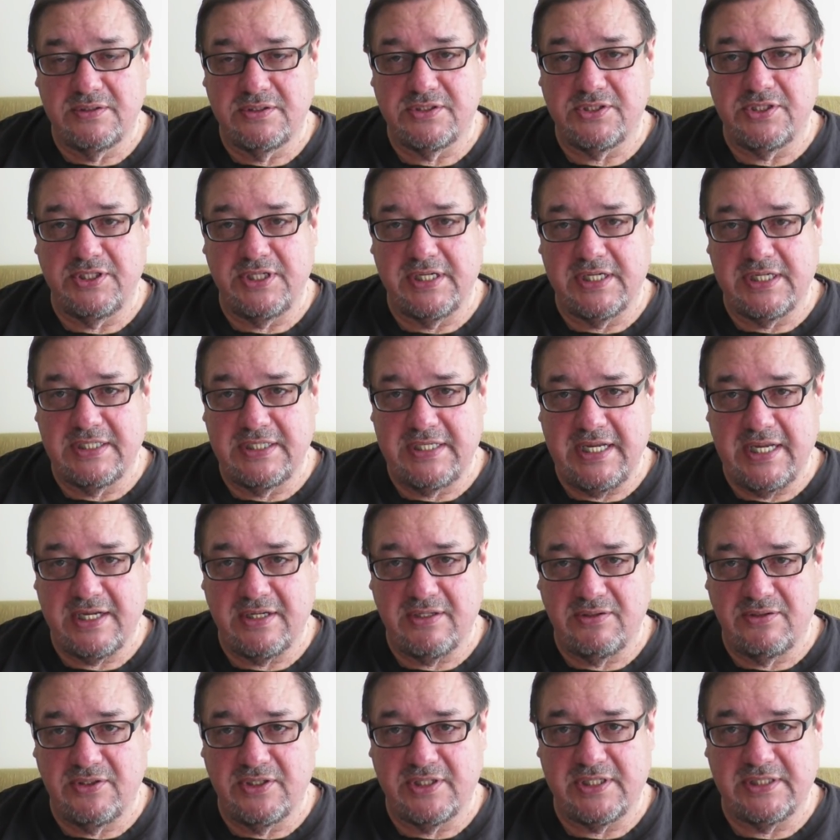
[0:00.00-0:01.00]
so you can
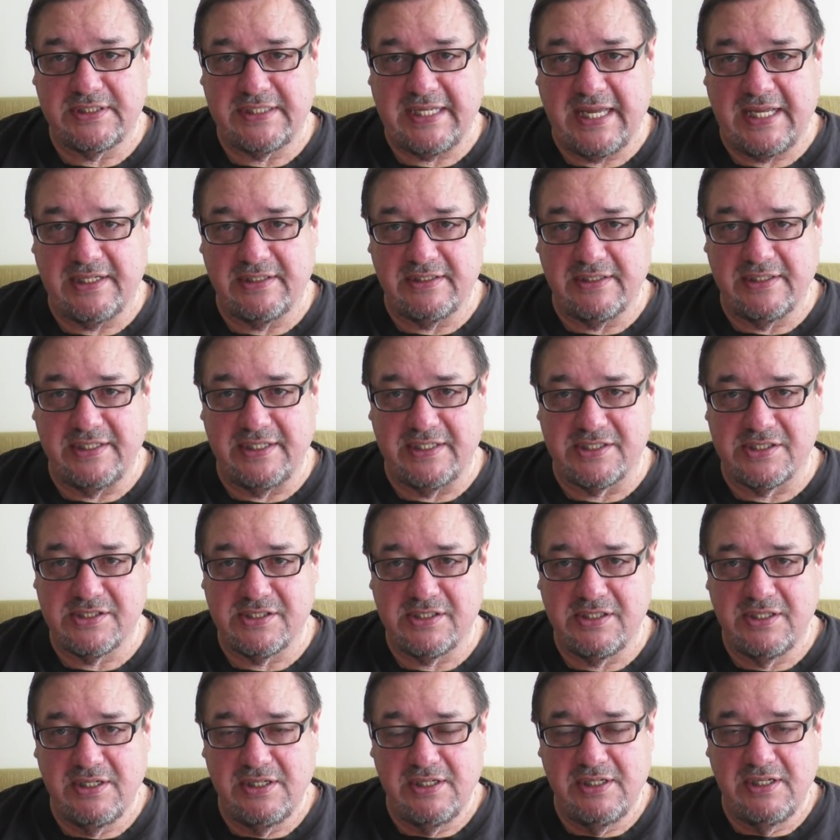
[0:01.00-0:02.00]
take a look at that
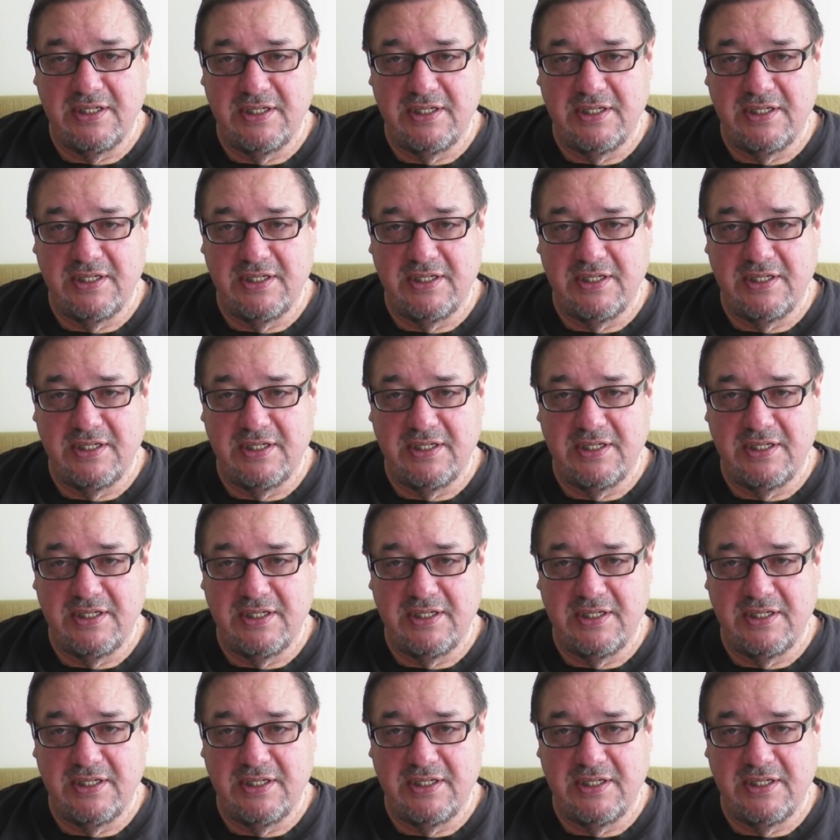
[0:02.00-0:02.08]
list.